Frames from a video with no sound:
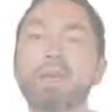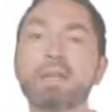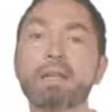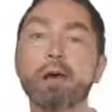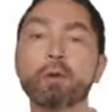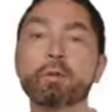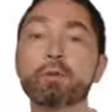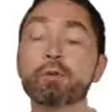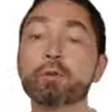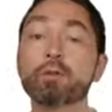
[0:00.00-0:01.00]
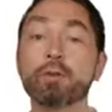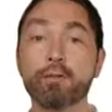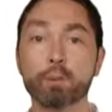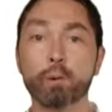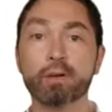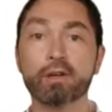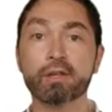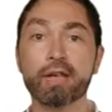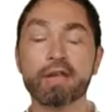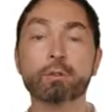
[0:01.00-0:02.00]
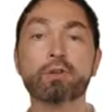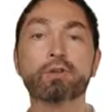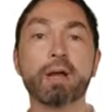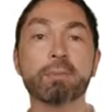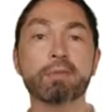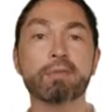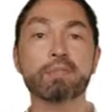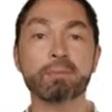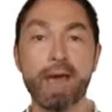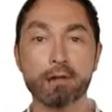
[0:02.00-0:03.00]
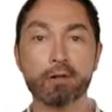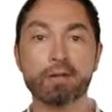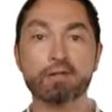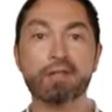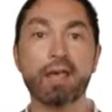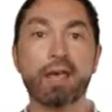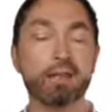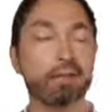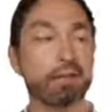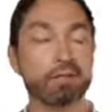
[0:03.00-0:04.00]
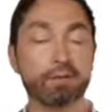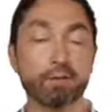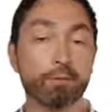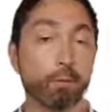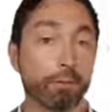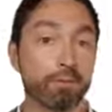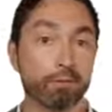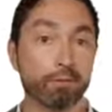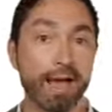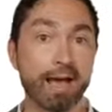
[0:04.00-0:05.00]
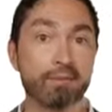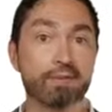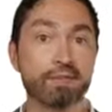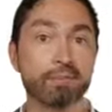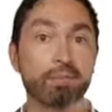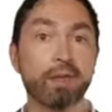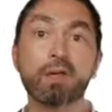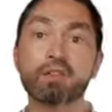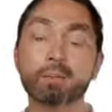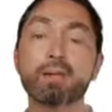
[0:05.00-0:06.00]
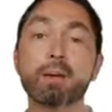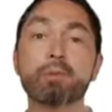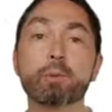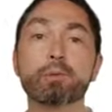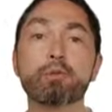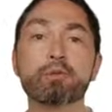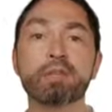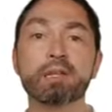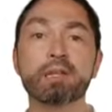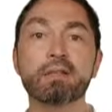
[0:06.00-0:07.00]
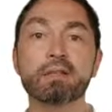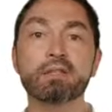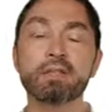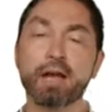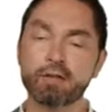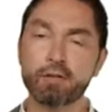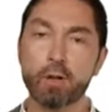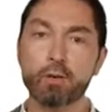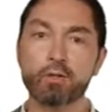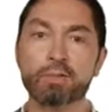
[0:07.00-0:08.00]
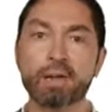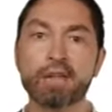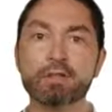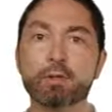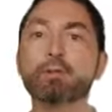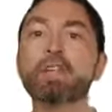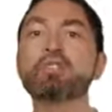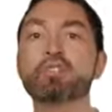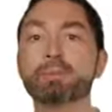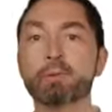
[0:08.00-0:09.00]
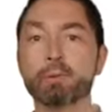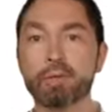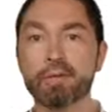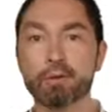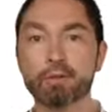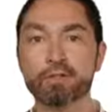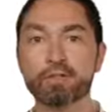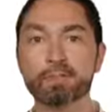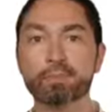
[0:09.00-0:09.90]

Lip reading: Now, if you're doing a graph query, as we're describing these patterns and these different forms of graphs, sometimes what you're interested in is not the nodes, but actually the relationships between nodes.